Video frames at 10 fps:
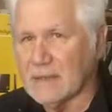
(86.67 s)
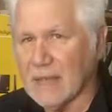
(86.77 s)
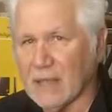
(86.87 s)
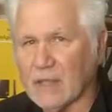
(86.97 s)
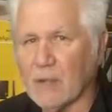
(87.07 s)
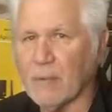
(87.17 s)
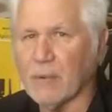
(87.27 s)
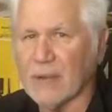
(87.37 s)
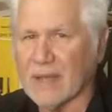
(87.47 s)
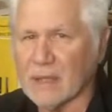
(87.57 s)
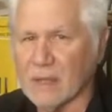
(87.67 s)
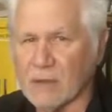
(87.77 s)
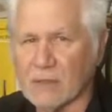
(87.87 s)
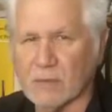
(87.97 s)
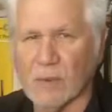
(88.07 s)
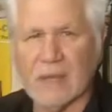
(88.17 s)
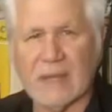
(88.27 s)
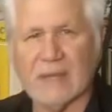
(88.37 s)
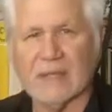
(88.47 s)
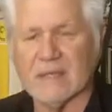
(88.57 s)
tell you pretty close what
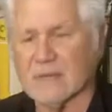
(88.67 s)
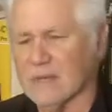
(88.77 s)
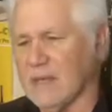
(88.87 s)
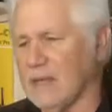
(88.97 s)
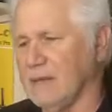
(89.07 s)
it is.